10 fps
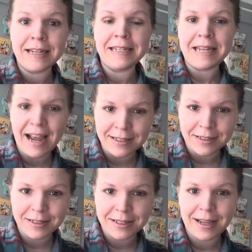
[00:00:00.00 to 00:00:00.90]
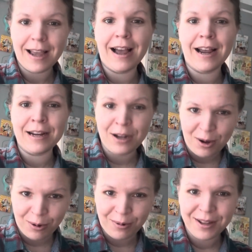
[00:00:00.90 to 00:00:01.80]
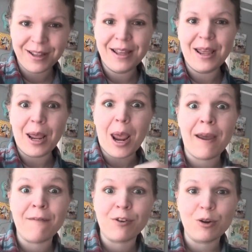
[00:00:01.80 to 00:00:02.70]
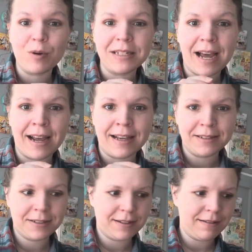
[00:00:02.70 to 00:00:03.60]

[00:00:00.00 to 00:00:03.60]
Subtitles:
Yes, I know. Everyone dies.